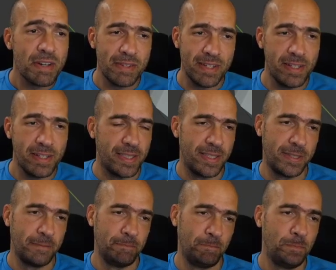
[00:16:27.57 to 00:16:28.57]

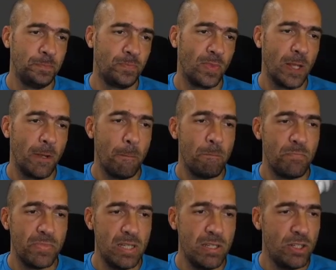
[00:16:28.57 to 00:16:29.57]
result.
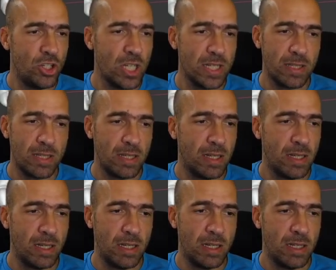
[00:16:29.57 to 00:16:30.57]
This is just
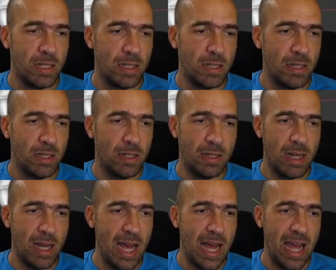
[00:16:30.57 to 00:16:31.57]

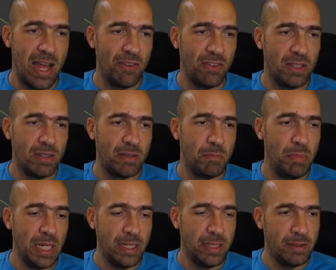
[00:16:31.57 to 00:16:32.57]
I
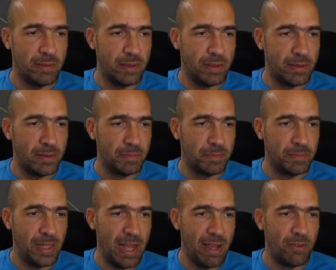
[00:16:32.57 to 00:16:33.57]
haven't been
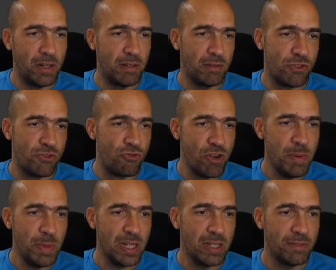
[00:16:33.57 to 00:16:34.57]
ever
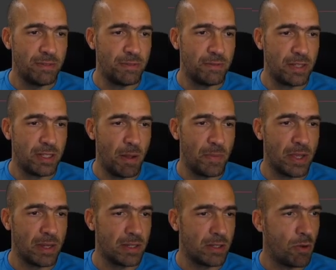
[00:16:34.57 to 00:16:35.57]
dreaming of
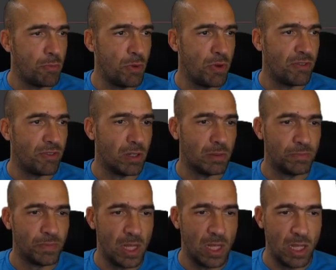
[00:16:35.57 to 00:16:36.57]
something so beautiful.